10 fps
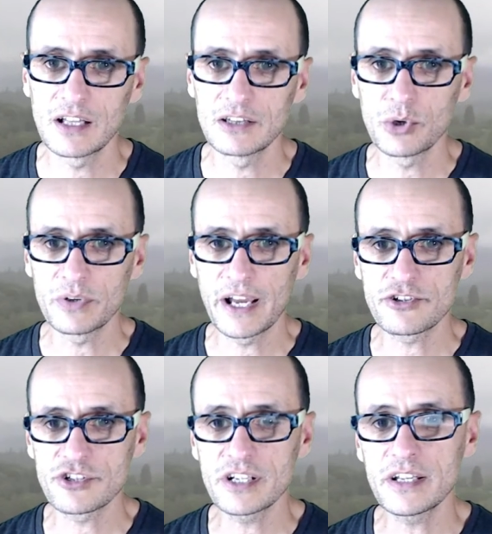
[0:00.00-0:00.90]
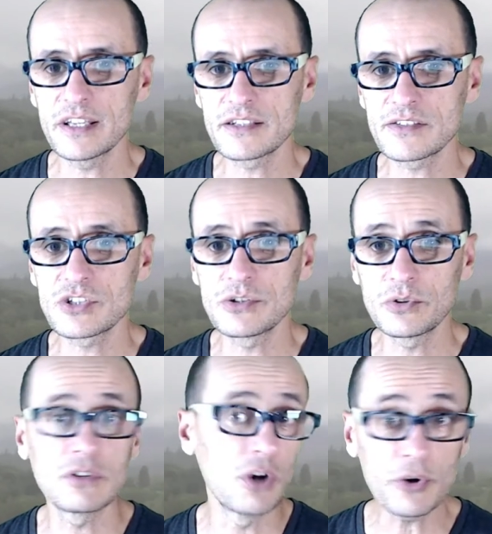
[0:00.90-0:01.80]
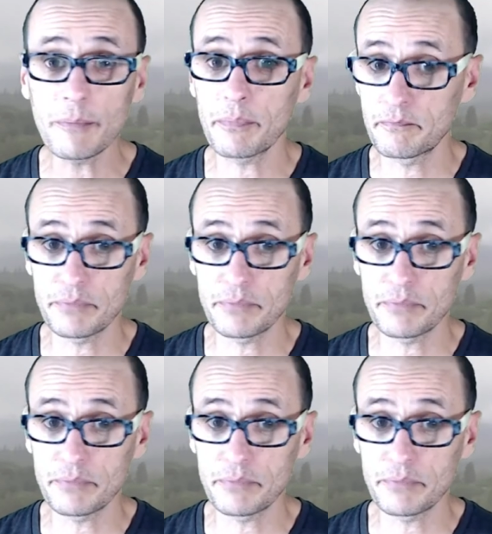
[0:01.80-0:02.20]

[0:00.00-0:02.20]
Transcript: low nitrogen is to go to